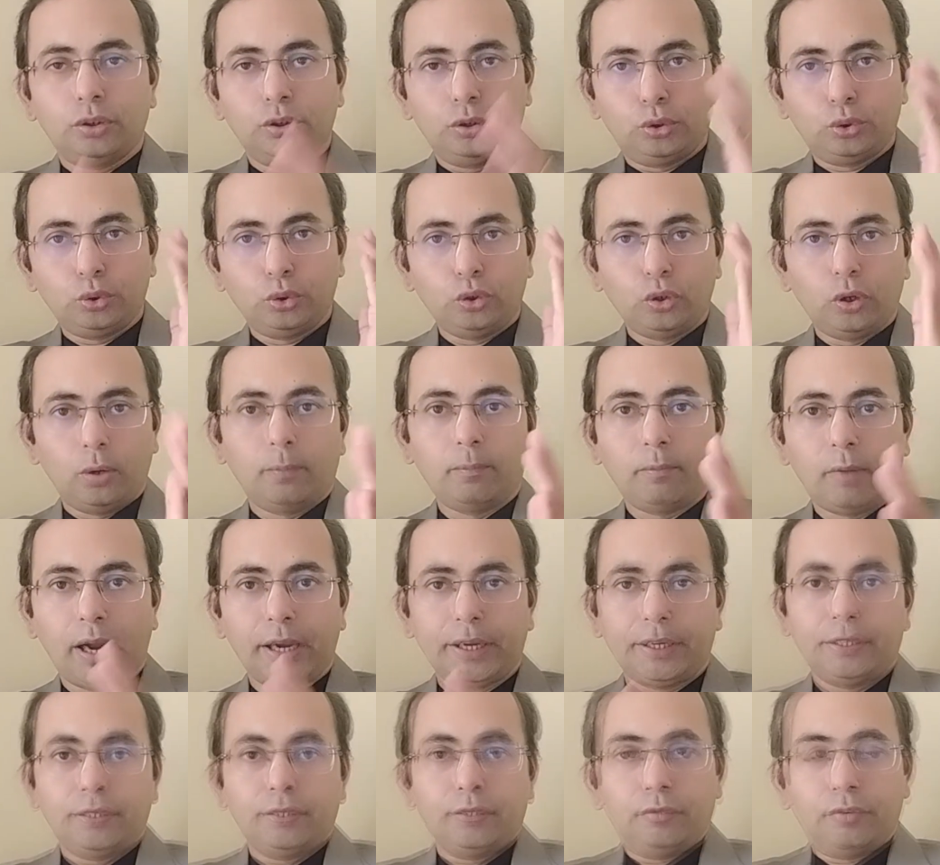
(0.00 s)
to your
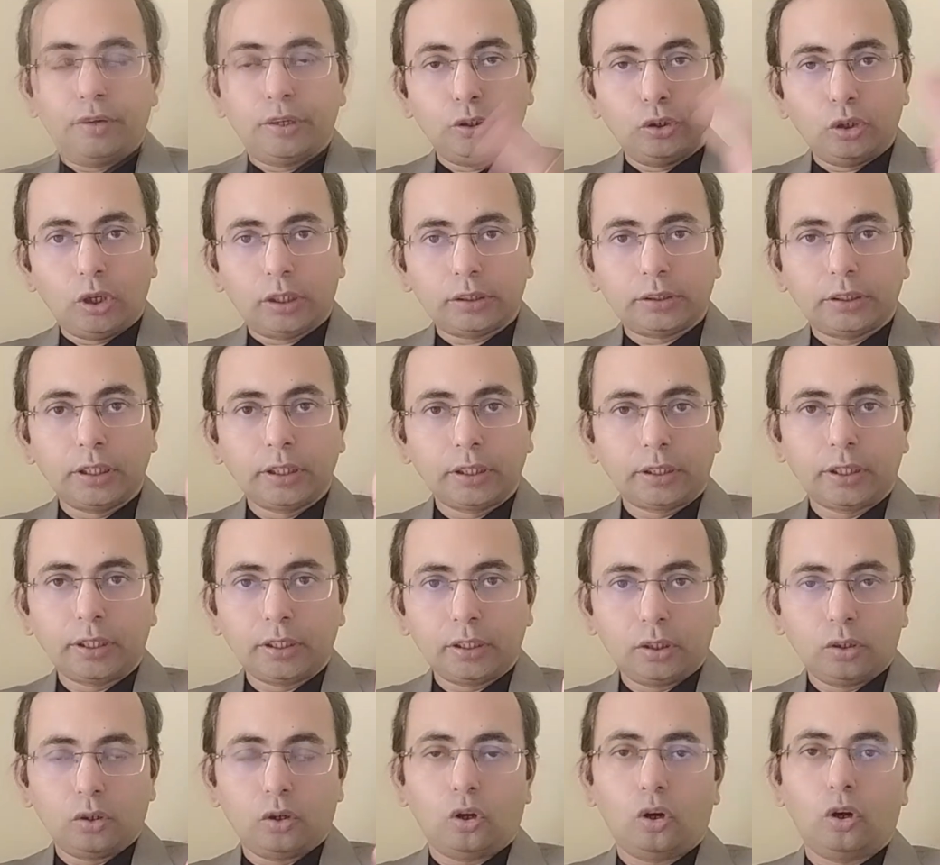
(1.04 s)
mind when you are
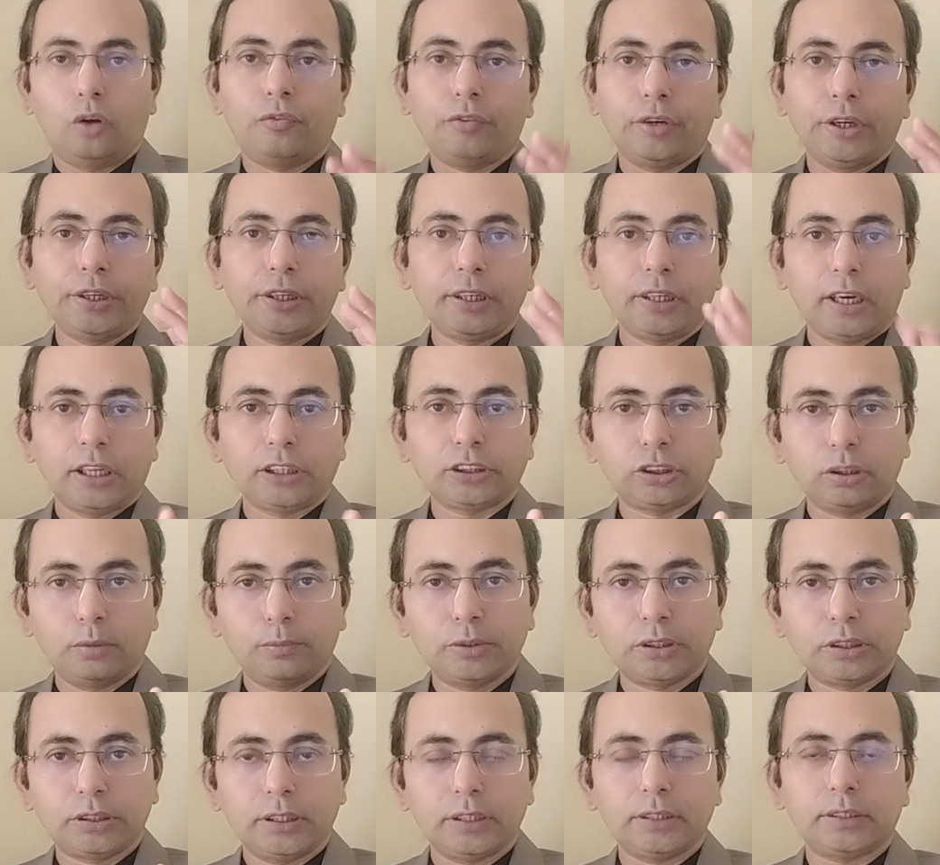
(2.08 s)
thinking of international
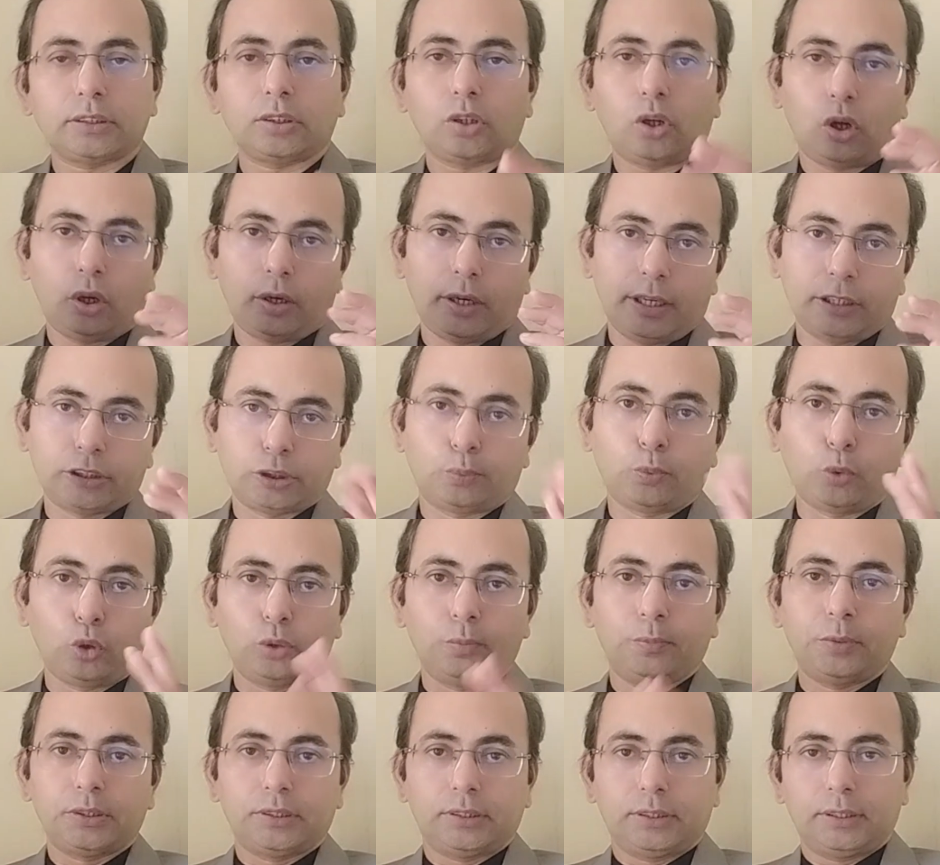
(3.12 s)
business or export
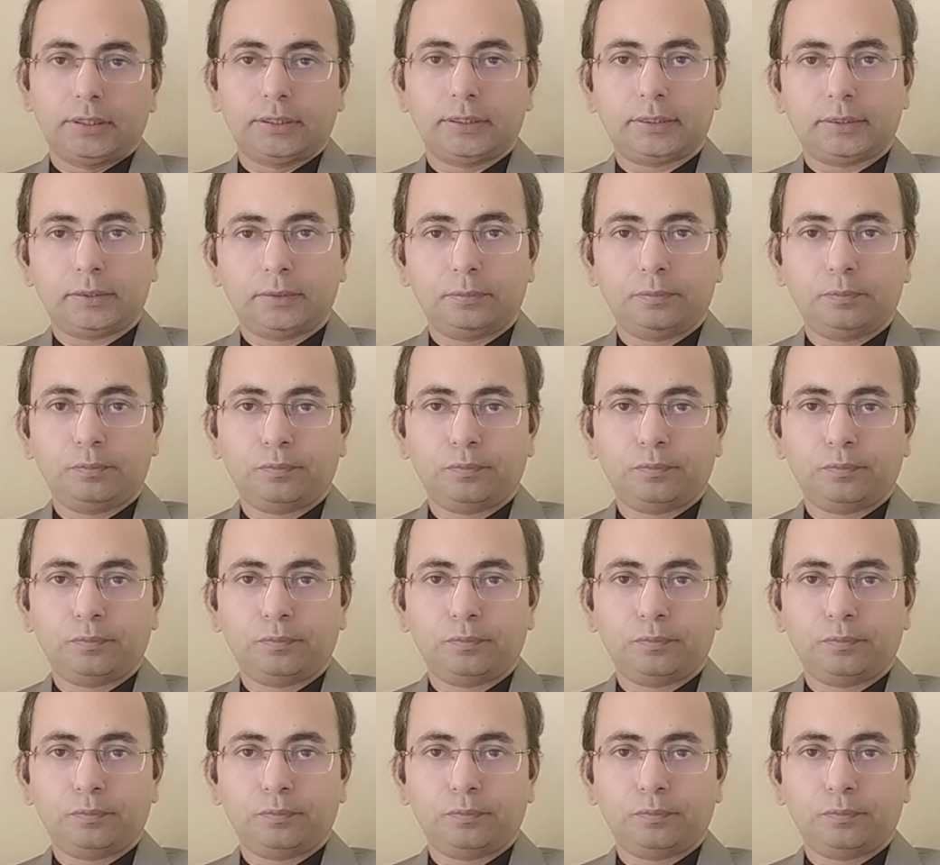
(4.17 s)
business?